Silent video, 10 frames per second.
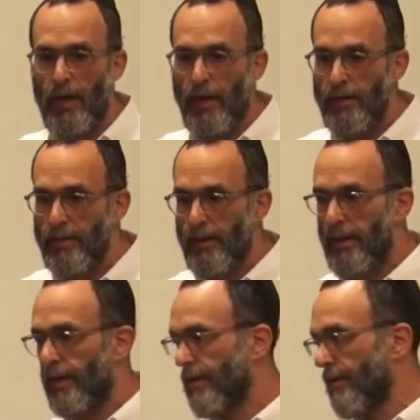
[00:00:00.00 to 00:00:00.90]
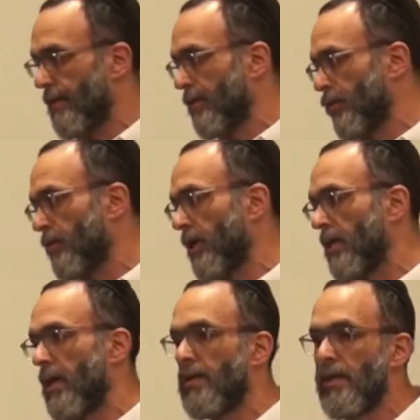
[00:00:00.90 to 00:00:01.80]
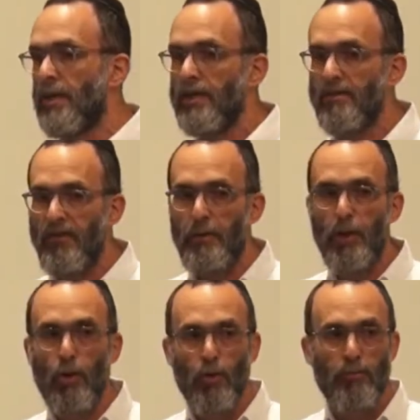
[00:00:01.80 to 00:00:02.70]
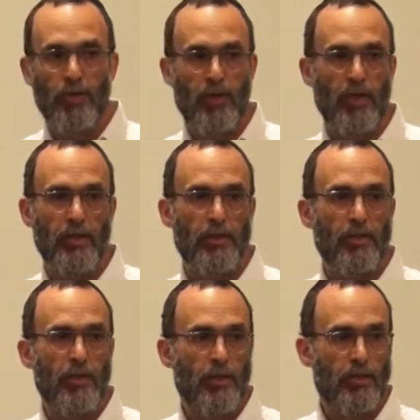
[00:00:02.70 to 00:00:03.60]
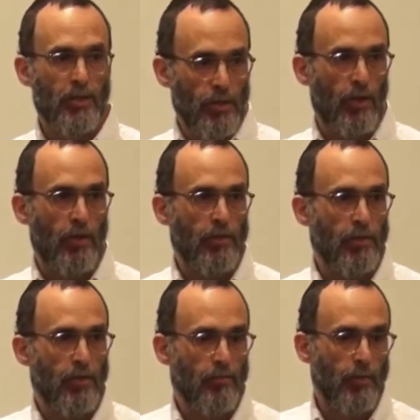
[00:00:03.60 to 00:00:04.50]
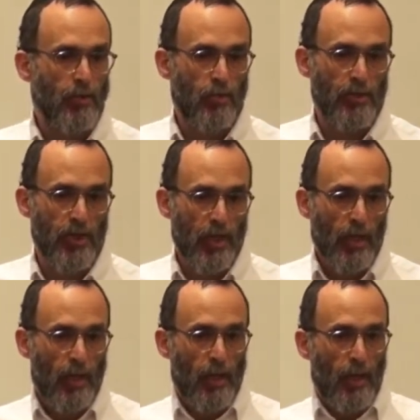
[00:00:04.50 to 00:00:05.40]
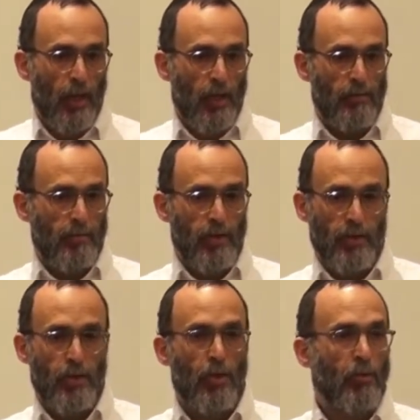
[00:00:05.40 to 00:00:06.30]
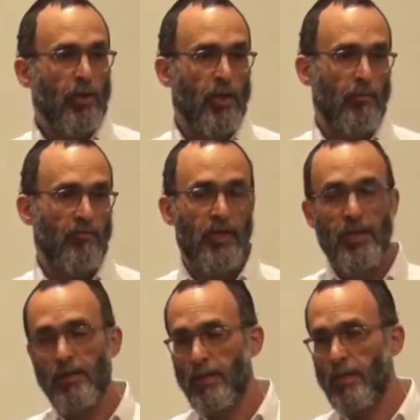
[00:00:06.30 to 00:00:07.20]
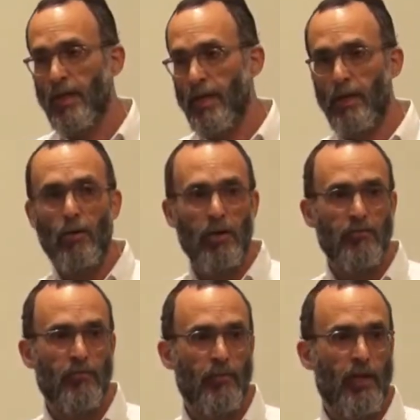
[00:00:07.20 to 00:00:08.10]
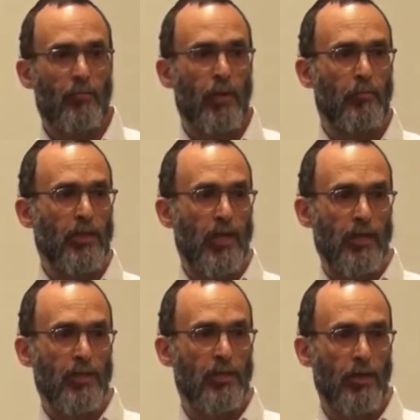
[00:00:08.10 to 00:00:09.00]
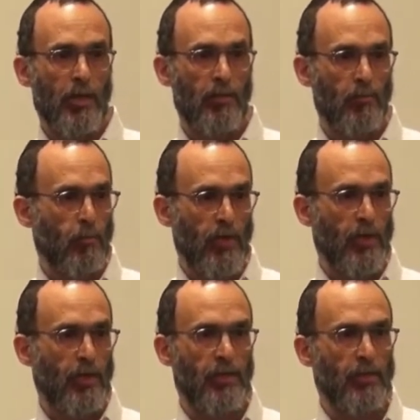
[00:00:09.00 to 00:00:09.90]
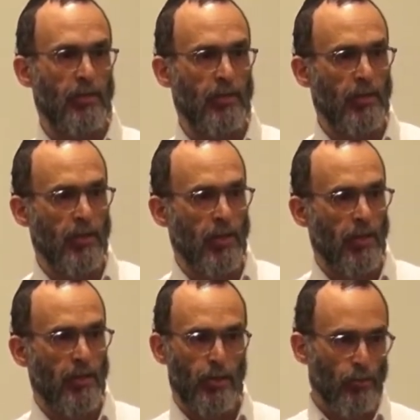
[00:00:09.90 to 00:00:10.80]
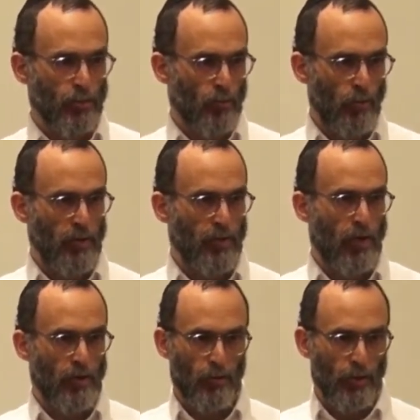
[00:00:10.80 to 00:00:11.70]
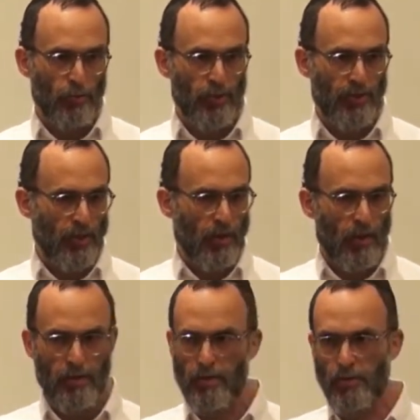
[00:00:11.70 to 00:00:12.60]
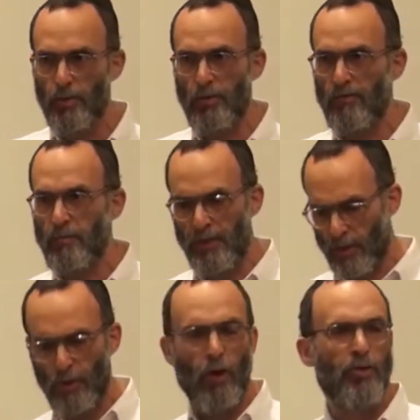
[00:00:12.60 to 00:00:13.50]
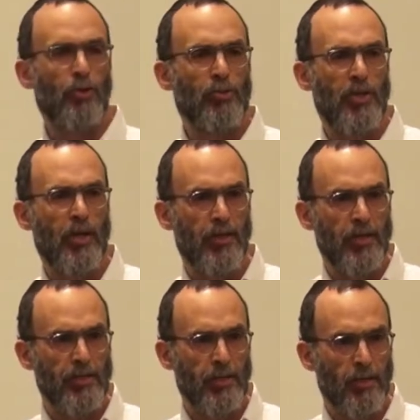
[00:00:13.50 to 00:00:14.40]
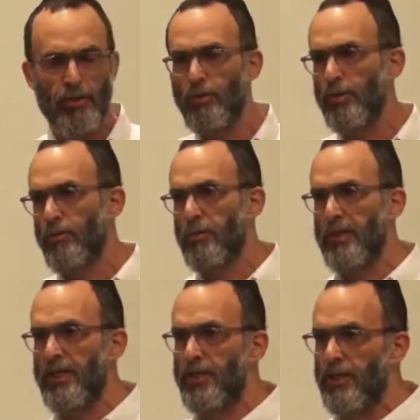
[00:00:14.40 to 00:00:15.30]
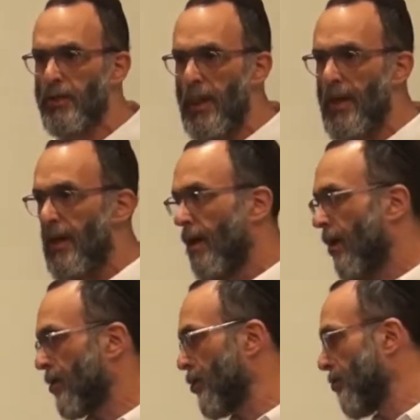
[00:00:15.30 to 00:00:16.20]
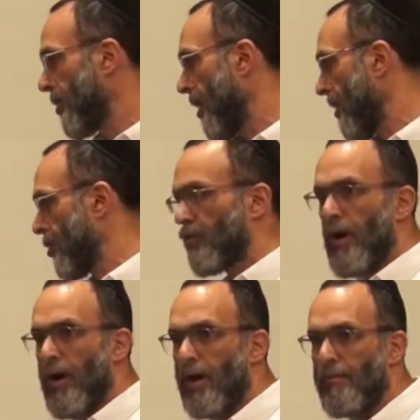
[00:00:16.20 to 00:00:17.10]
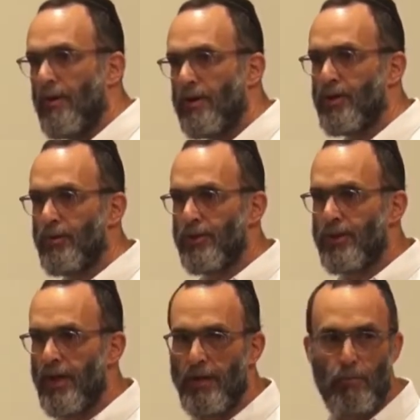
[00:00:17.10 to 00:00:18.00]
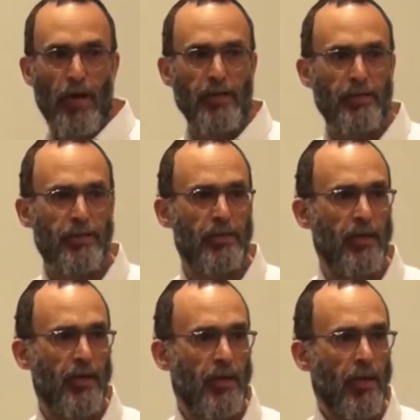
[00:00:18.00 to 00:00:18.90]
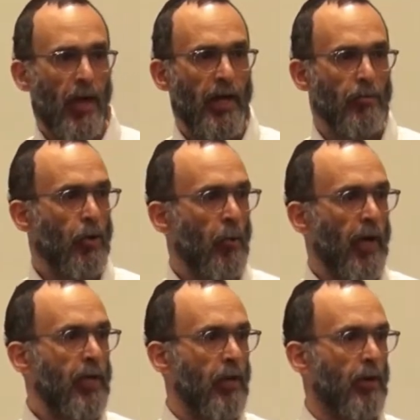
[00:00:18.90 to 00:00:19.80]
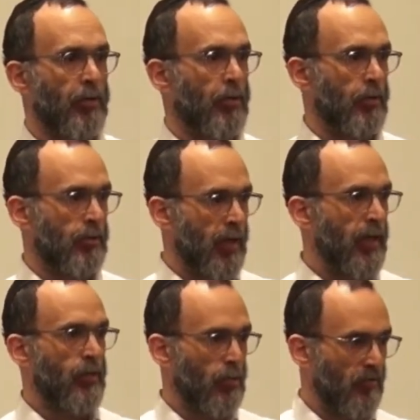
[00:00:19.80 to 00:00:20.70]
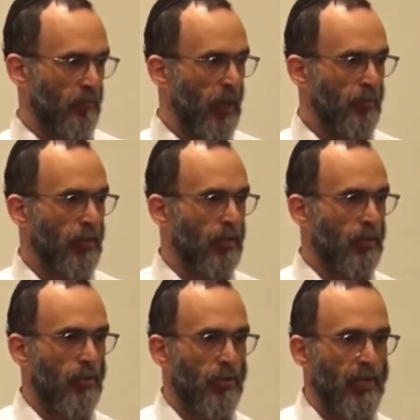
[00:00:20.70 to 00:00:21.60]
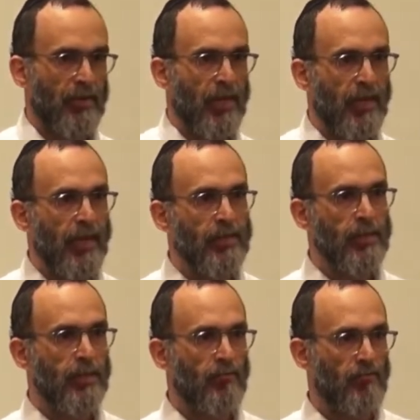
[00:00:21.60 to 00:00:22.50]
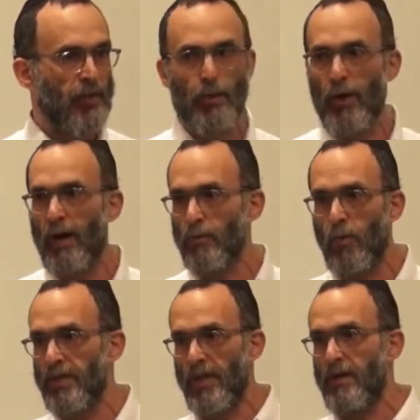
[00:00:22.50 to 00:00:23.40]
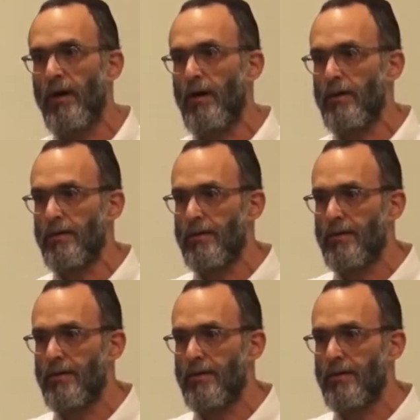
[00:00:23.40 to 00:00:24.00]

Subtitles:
And Jewish identity is a very good place to start because it's the only type of identity that I know of that people can't decide what it is. The Jews are always arguing. You will see articles all over the place. Are Jews an ethnicity? Are Jews a religion? Are Jews a tribe? Are Jews a race? I don't know any other category of people that they can't figure out what they are.